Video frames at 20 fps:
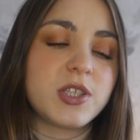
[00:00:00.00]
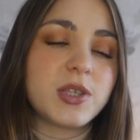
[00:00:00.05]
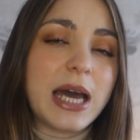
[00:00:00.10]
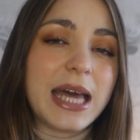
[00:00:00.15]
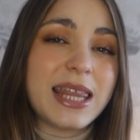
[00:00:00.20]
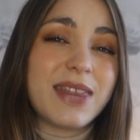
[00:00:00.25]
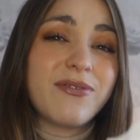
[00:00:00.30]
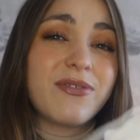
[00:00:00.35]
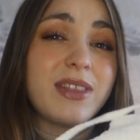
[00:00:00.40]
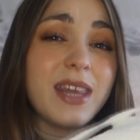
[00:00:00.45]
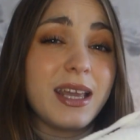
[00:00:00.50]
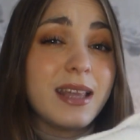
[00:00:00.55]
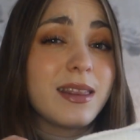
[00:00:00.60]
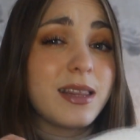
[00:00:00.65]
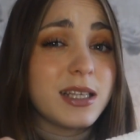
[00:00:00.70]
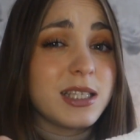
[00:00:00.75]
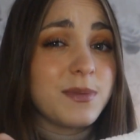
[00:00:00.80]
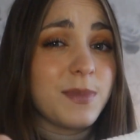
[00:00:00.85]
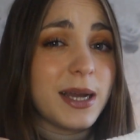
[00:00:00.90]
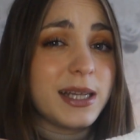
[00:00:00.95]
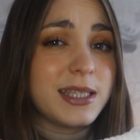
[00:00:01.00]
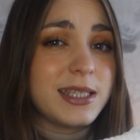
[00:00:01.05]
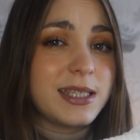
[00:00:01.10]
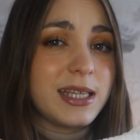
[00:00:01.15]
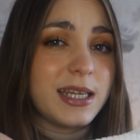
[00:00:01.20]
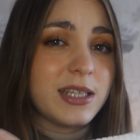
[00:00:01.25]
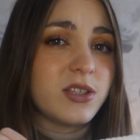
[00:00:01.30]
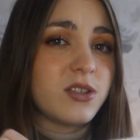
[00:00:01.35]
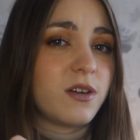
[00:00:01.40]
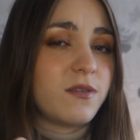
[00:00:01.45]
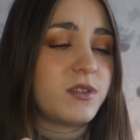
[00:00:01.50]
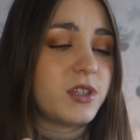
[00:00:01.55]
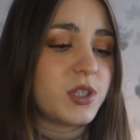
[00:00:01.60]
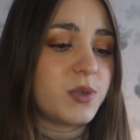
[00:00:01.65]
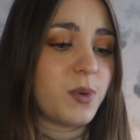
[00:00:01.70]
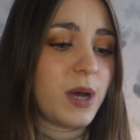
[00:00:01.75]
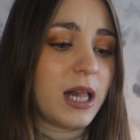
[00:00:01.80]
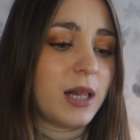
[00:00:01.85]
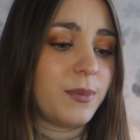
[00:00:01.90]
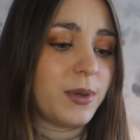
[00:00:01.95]
so I think this might stay soft
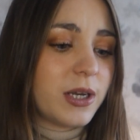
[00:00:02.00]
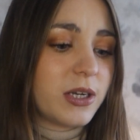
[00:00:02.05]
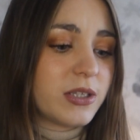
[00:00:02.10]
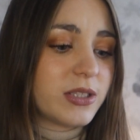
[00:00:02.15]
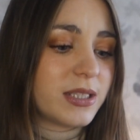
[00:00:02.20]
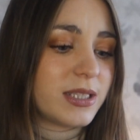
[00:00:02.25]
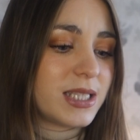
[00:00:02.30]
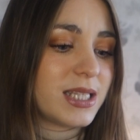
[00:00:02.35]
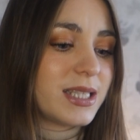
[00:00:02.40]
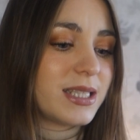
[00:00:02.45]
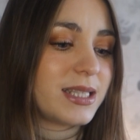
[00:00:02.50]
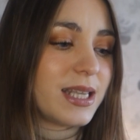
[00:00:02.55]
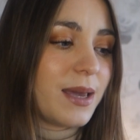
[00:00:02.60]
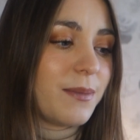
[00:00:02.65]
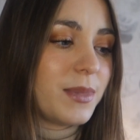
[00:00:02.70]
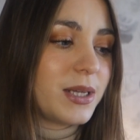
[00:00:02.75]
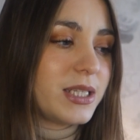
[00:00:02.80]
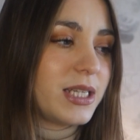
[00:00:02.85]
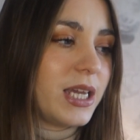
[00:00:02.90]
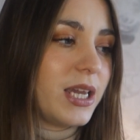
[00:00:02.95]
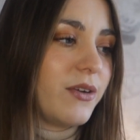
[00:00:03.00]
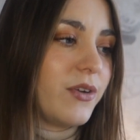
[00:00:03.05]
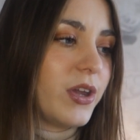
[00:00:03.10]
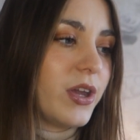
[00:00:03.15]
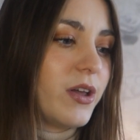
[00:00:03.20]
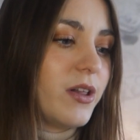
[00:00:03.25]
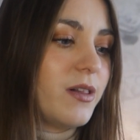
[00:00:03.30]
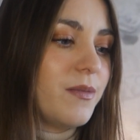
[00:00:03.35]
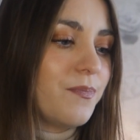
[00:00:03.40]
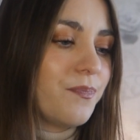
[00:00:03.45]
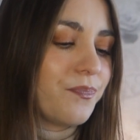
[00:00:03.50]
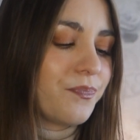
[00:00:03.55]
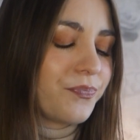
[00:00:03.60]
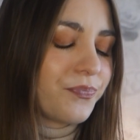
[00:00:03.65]
as well because it's the same material.